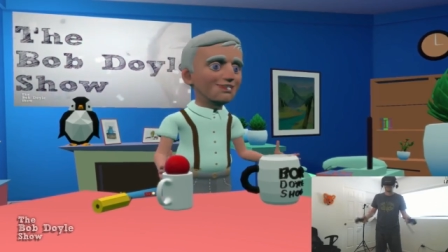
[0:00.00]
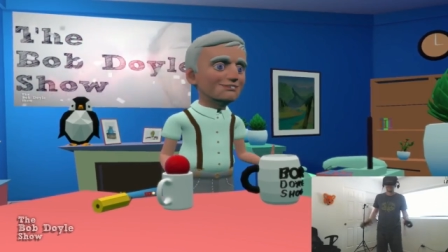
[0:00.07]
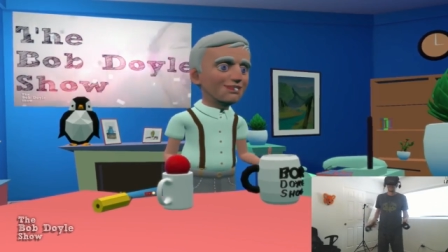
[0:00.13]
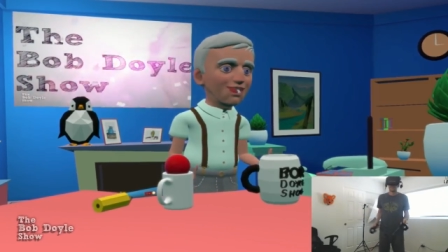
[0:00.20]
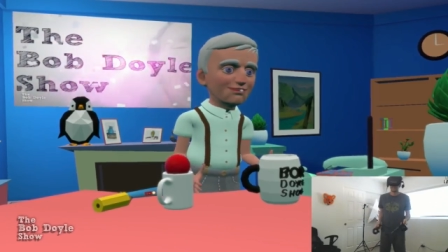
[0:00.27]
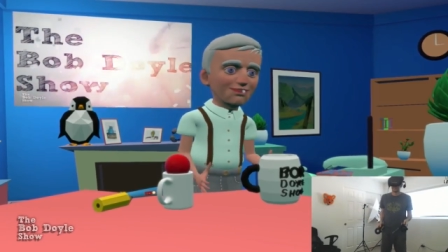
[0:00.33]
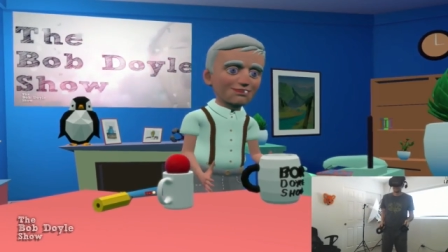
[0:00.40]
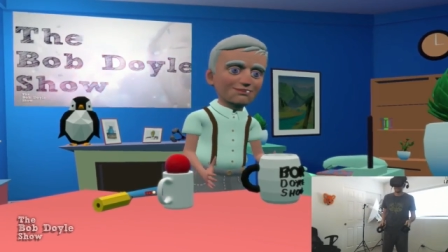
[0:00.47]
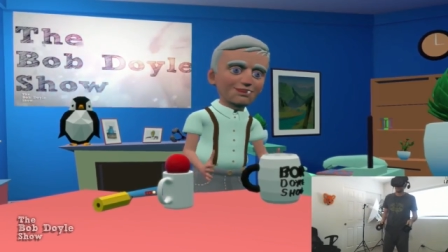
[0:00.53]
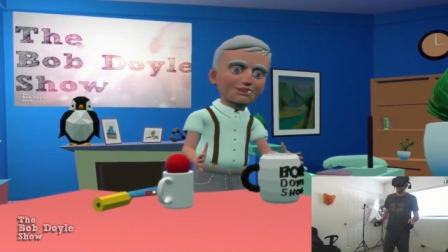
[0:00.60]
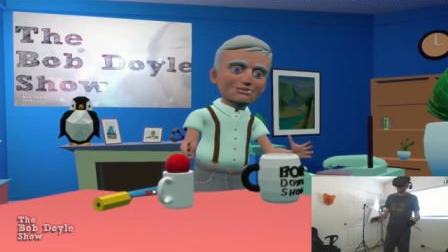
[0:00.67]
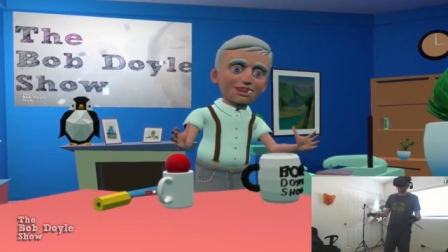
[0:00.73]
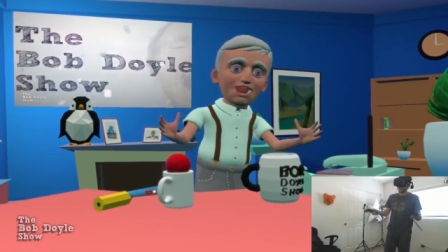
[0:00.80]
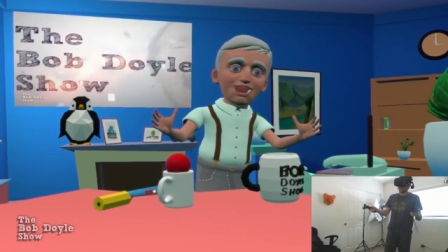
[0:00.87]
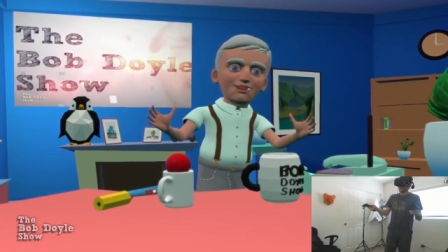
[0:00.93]
basically.
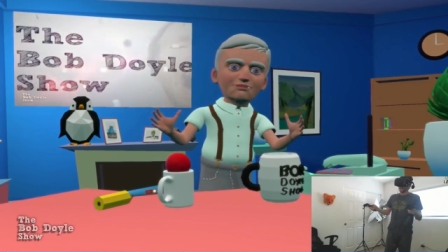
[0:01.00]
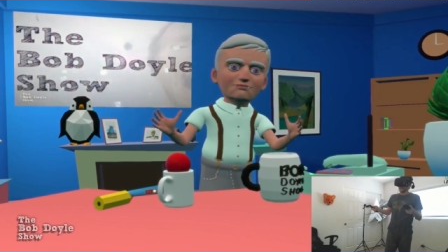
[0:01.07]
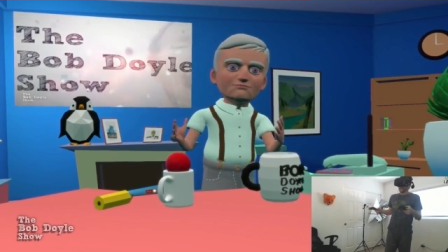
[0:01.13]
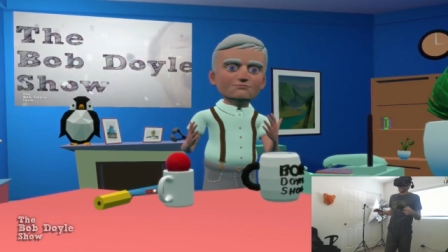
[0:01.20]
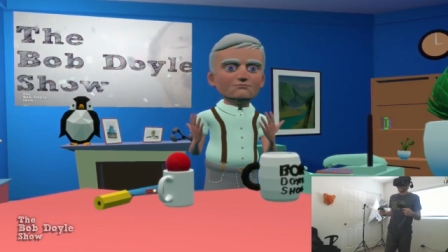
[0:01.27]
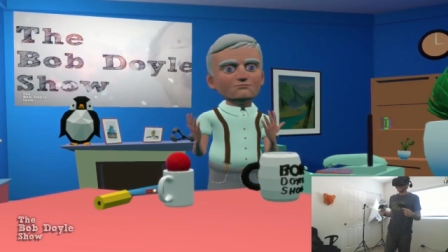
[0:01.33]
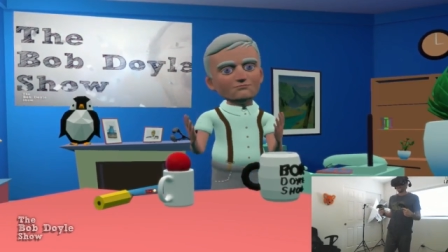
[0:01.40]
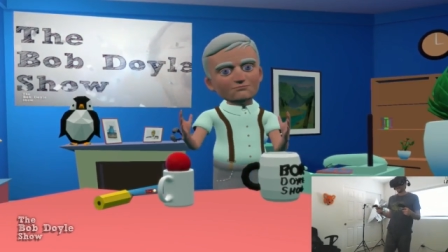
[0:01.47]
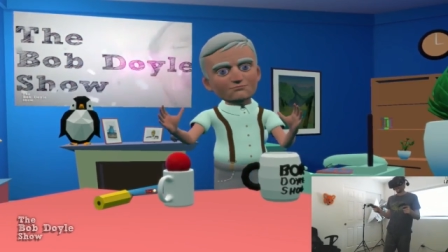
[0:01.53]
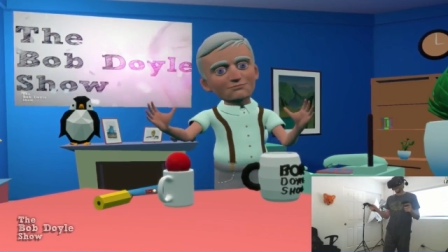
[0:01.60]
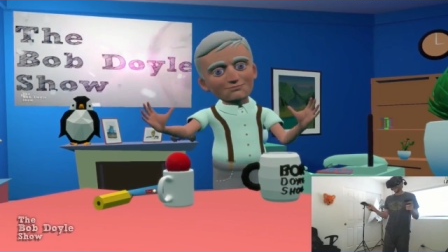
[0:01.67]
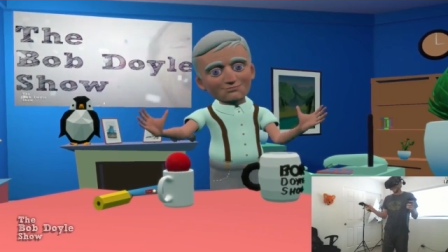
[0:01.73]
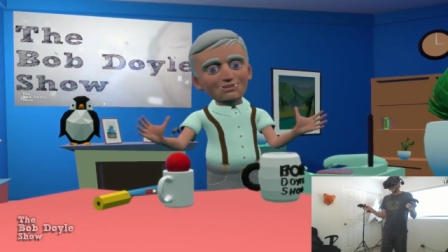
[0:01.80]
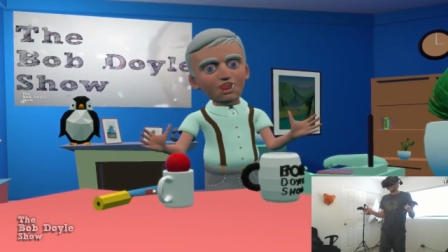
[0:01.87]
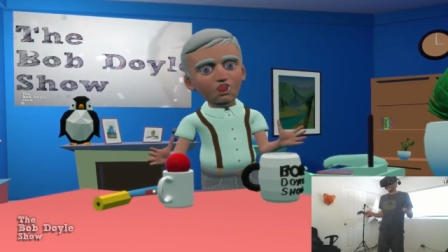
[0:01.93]

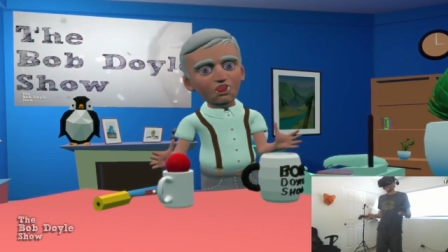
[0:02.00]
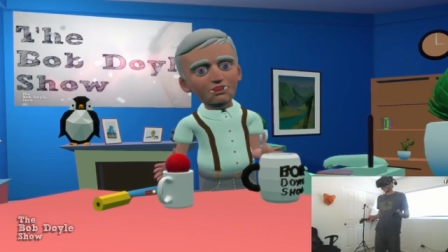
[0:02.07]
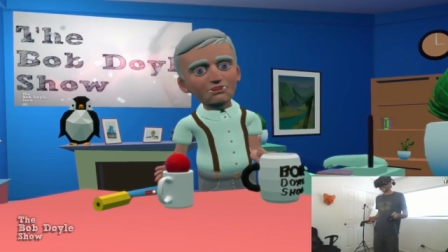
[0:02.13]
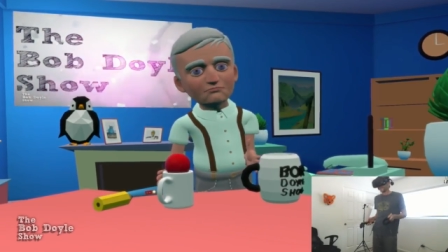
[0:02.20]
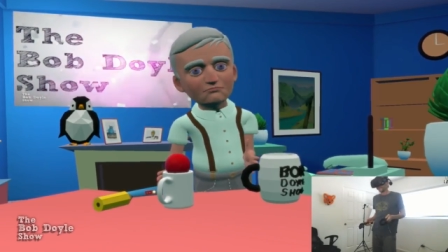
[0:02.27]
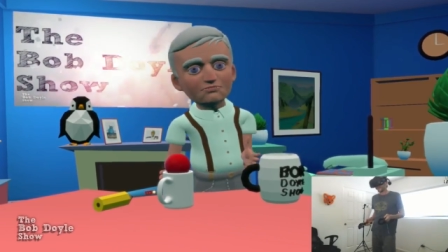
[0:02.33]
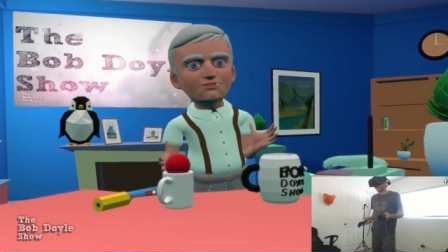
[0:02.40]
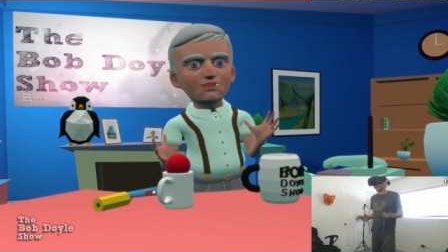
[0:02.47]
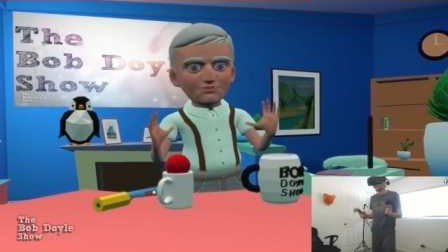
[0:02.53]
So, funny story.